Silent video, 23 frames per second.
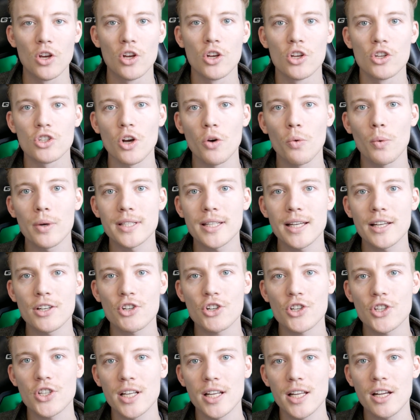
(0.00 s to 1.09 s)
So what's
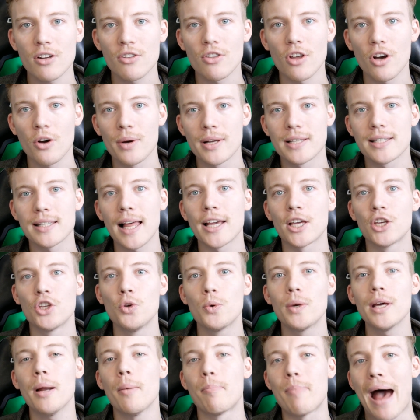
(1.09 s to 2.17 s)
interesting here, though, is like you get
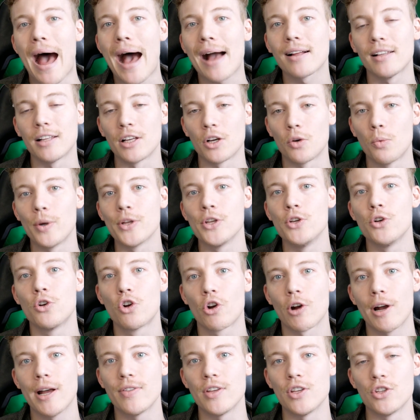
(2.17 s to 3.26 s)
a backlink when you
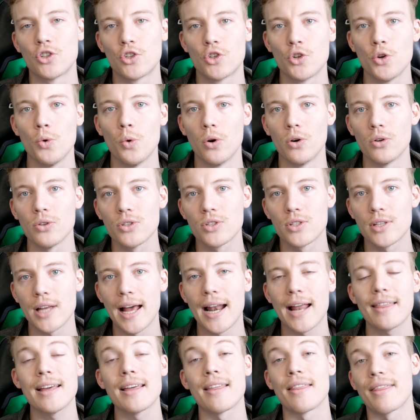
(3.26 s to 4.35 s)
create these tools, and I
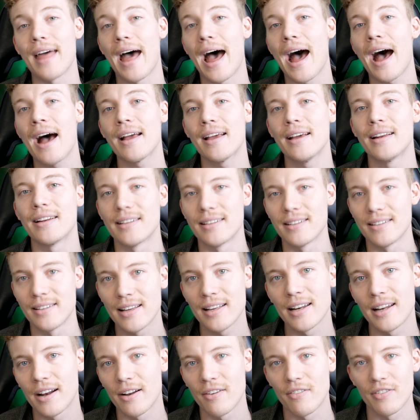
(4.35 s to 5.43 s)
think that in
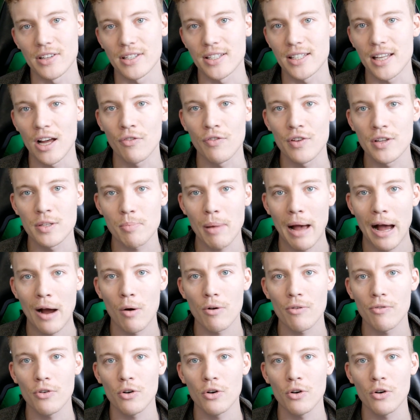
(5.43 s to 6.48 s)
and of itself is powerful.